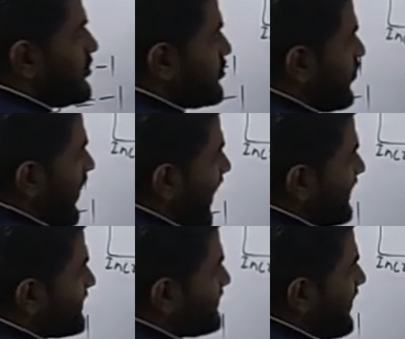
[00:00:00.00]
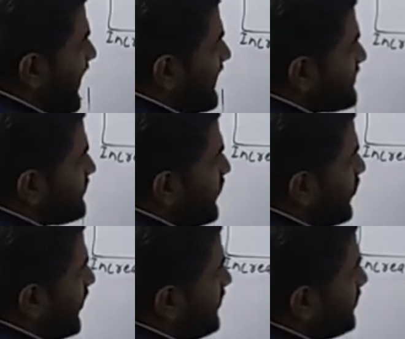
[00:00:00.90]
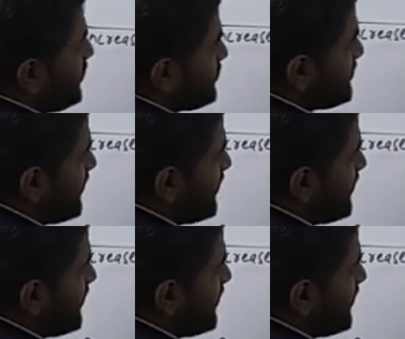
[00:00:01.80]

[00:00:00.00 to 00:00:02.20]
So X minus 4 equal to